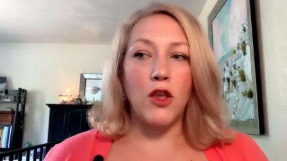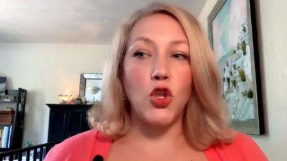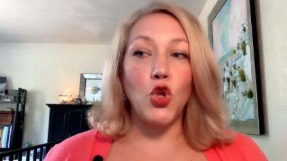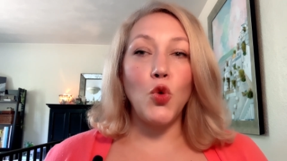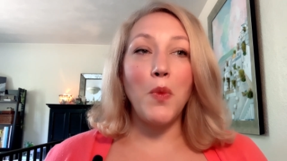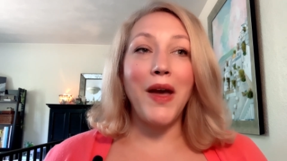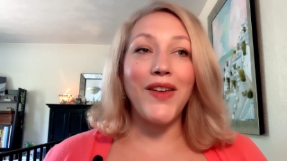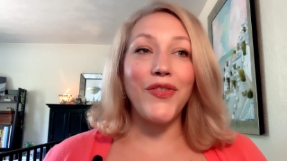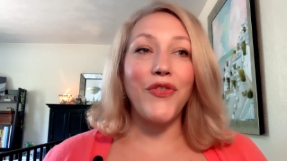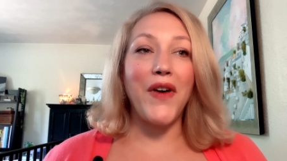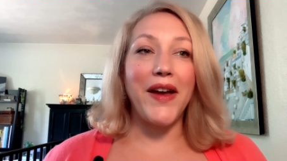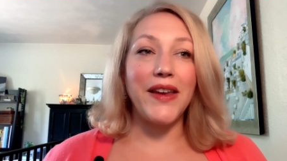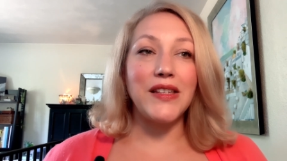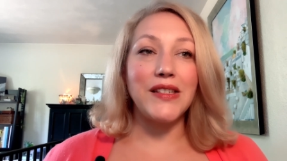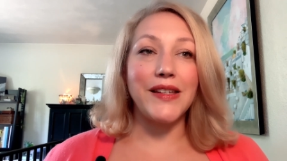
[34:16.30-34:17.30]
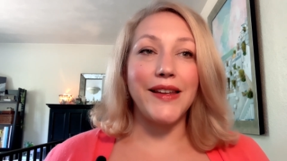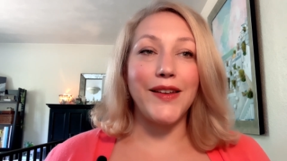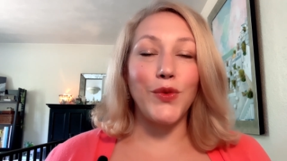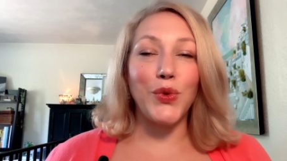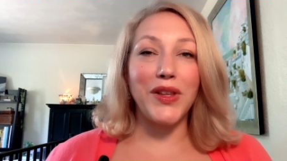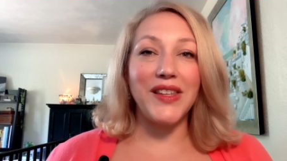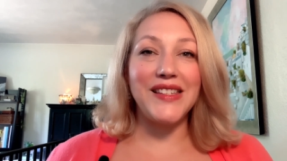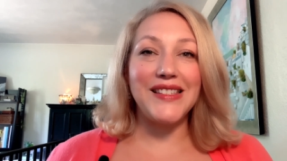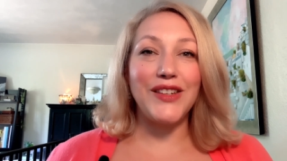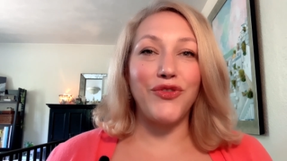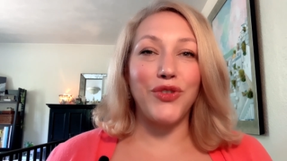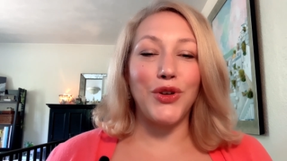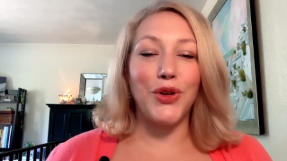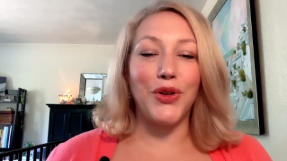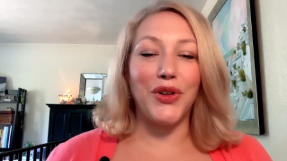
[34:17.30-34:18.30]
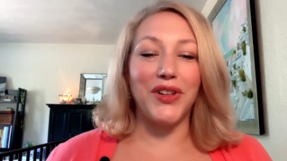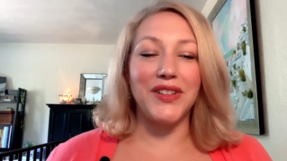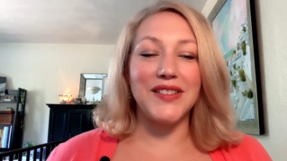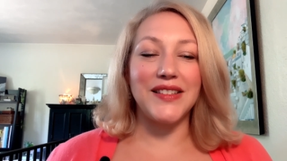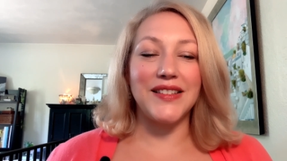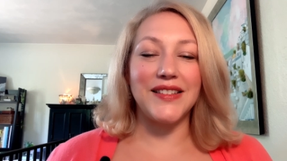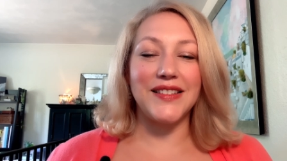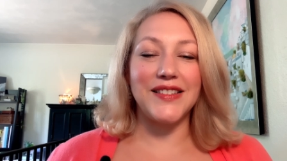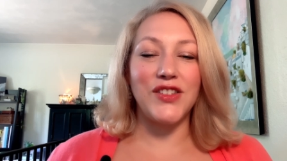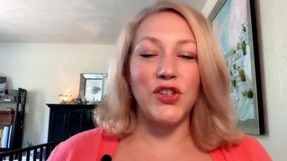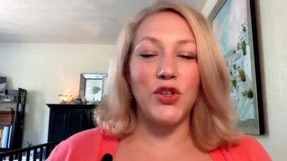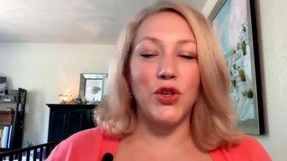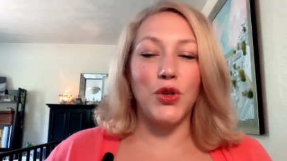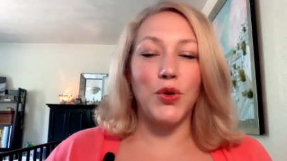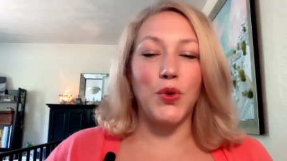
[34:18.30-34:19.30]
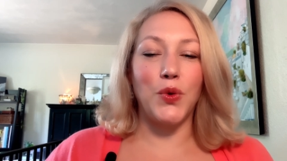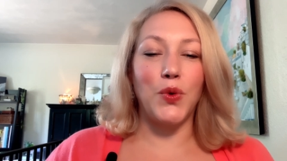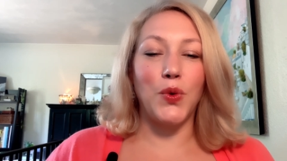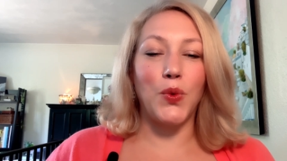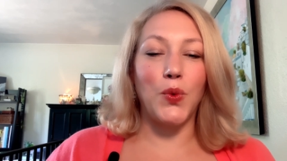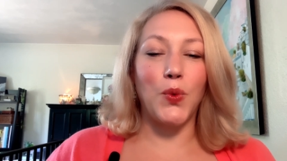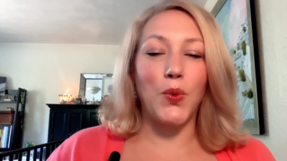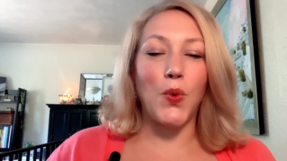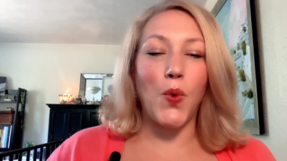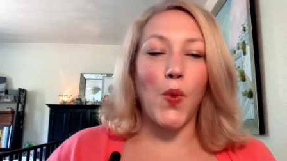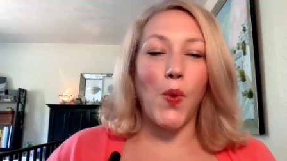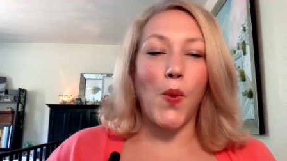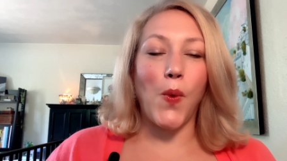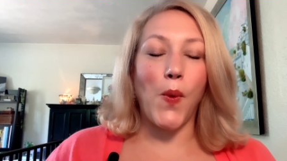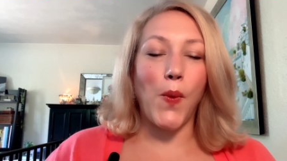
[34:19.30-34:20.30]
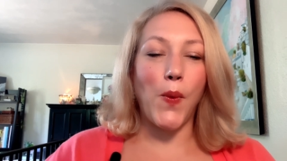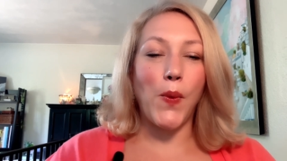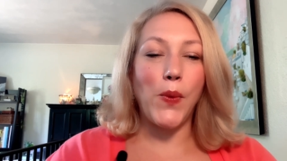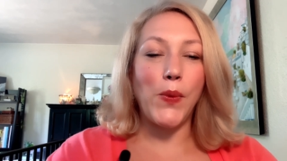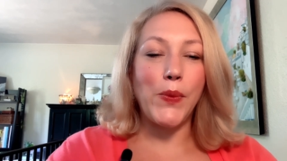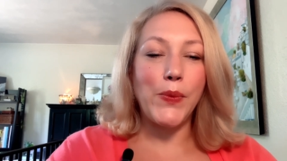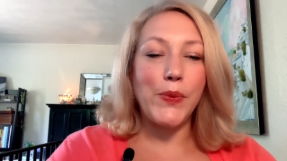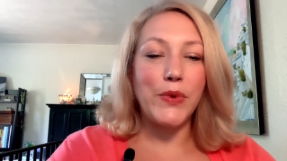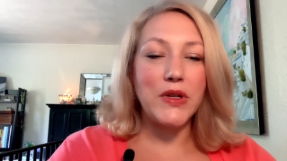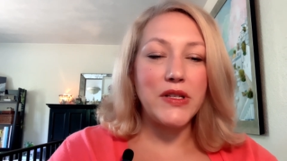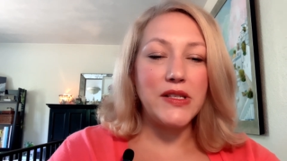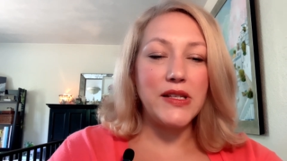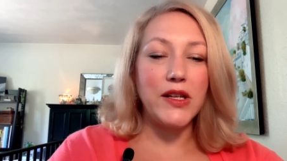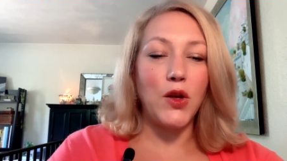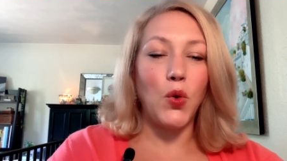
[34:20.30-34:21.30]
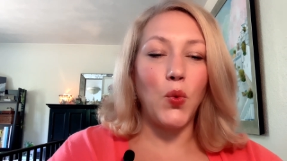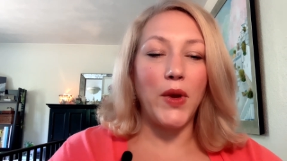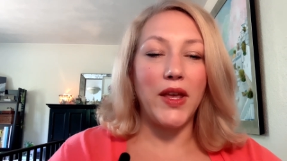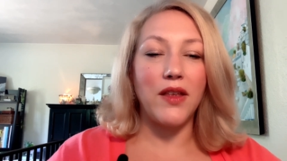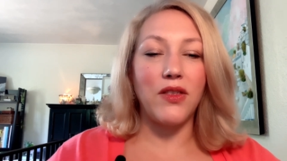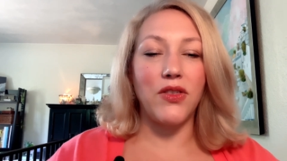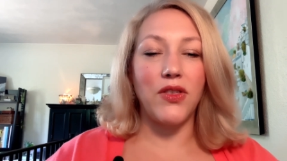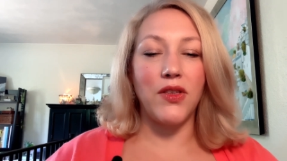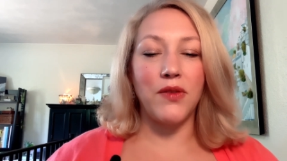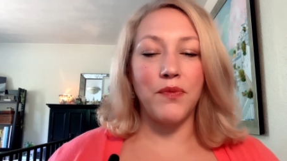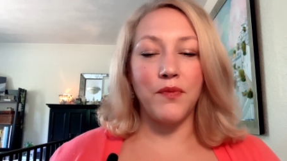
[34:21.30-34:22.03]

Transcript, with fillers: You might find it really difficult to deal with